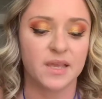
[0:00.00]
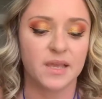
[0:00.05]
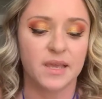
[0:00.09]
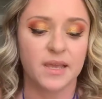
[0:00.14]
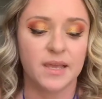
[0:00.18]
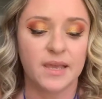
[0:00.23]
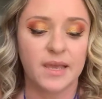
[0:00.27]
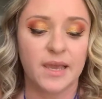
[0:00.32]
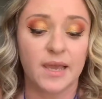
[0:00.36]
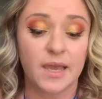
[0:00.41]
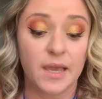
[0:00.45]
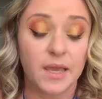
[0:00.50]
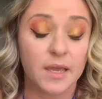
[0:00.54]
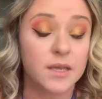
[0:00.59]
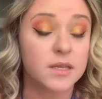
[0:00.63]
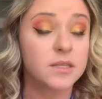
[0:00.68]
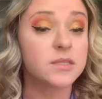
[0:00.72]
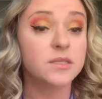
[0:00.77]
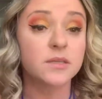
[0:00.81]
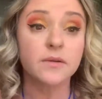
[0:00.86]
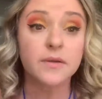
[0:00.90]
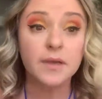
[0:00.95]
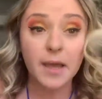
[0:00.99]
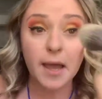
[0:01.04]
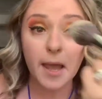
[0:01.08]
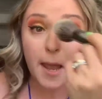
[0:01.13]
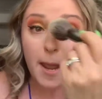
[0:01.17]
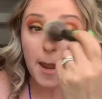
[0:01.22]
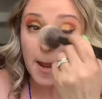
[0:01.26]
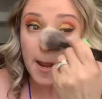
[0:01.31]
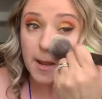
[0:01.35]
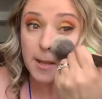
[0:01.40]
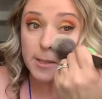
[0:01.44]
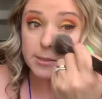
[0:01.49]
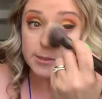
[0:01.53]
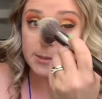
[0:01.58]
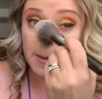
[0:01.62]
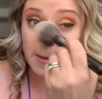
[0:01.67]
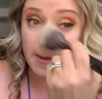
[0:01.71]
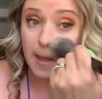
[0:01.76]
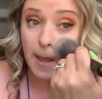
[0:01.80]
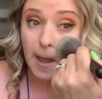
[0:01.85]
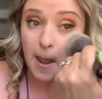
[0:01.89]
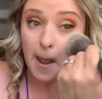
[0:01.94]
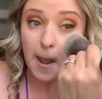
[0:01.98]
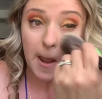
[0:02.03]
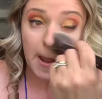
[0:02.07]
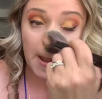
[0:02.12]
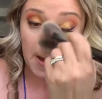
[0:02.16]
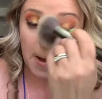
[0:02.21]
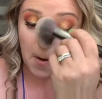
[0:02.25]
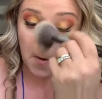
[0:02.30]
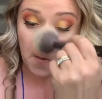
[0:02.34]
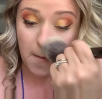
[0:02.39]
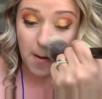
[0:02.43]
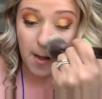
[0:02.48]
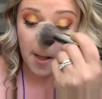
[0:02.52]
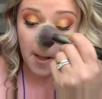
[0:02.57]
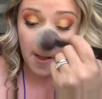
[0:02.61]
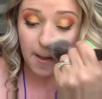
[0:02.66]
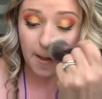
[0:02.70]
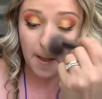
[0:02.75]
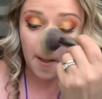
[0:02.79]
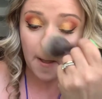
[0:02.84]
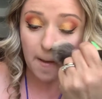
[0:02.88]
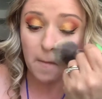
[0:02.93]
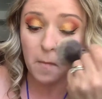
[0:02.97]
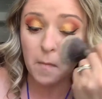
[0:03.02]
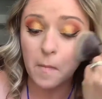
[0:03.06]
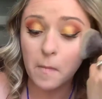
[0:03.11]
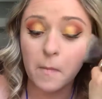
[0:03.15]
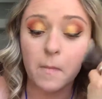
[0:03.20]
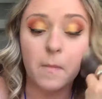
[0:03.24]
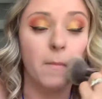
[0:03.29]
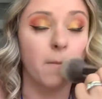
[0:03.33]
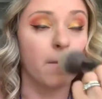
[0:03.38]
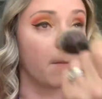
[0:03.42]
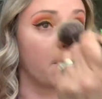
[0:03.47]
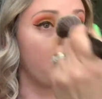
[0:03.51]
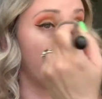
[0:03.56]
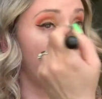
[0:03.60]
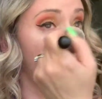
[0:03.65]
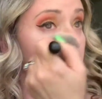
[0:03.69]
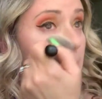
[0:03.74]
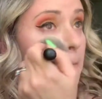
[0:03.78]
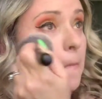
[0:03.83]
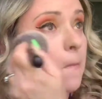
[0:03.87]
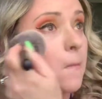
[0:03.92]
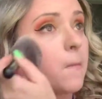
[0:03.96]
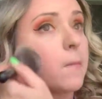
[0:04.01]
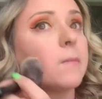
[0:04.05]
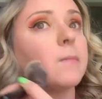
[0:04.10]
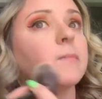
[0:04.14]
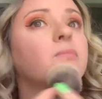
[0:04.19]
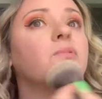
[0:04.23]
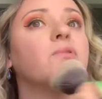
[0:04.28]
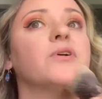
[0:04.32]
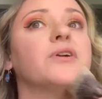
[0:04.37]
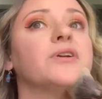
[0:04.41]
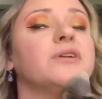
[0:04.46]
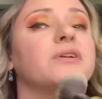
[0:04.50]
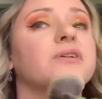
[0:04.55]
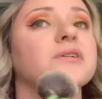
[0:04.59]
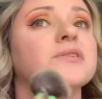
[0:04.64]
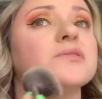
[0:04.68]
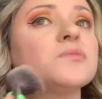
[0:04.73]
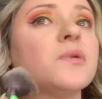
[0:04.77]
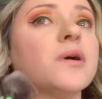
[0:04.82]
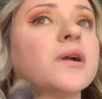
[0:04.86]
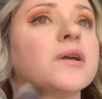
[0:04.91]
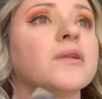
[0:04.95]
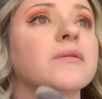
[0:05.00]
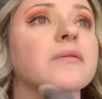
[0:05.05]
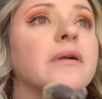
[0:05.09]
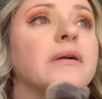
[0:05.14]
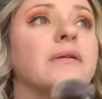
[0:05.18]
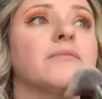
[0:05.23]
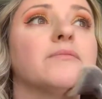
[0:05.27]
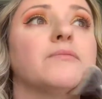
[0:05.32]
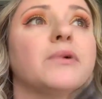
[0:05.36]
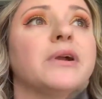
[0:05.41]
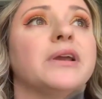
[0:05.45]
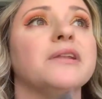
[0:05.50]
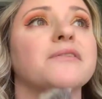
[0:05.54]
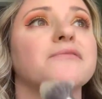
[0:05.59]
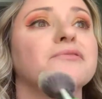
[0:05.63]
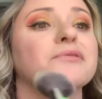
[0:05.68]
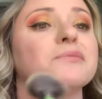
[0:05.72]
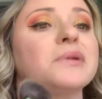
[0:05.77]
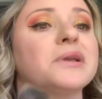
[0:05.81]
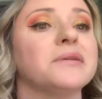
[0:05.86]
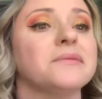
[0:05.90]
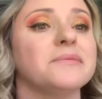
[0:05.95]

Hey, it's okay, it's okay, you're welcome. Poor Yuri's walking around waiting for me.